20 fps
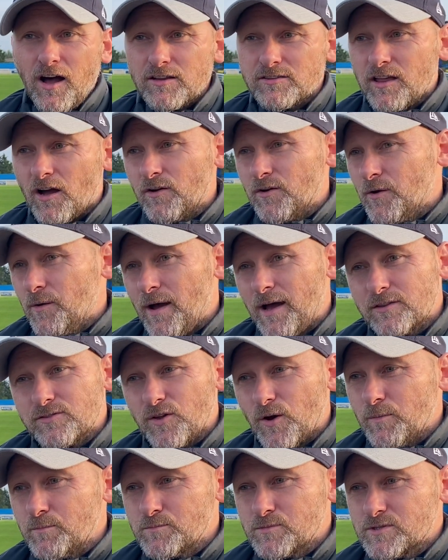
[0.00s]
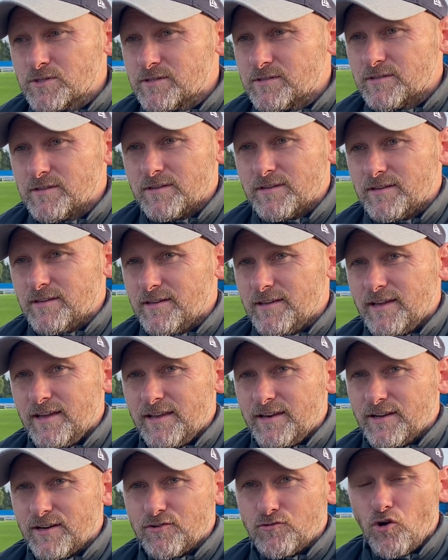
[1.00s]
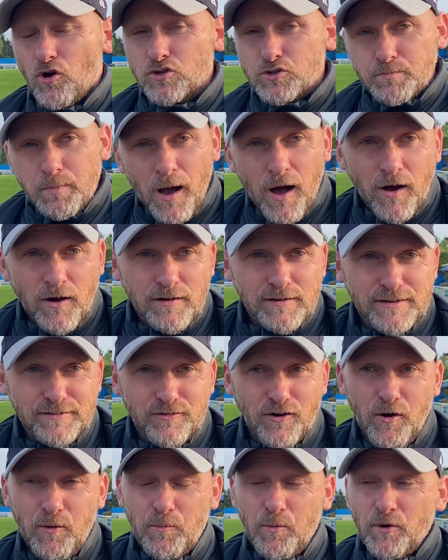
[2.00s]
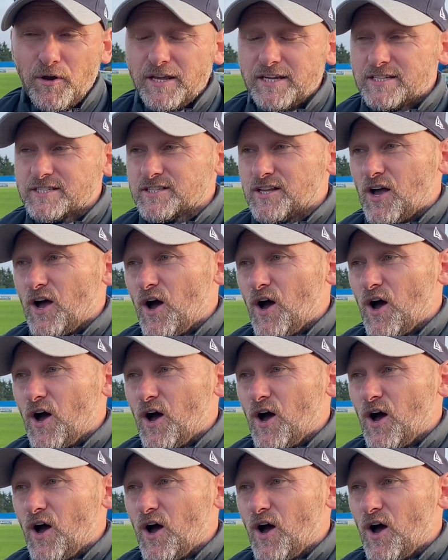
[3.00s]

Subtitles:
I don't know how Dom's hit the crossbar, if I'm honest.